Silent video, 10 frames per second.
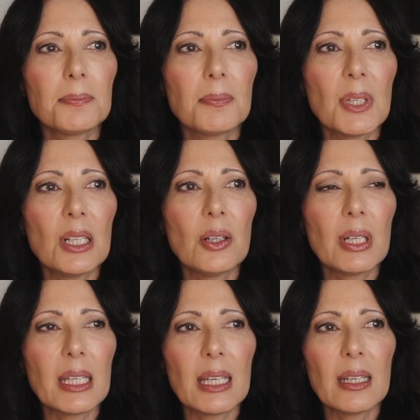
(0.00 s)

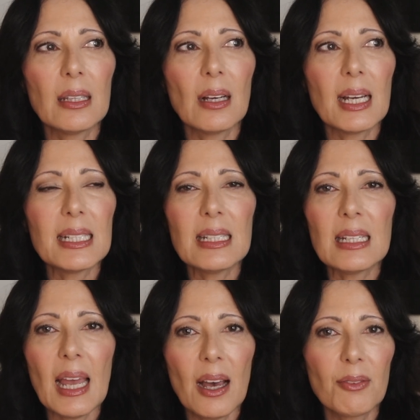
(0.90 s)
Again, I
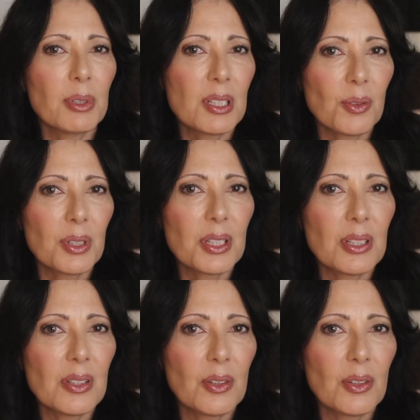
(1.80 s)
didn't have resources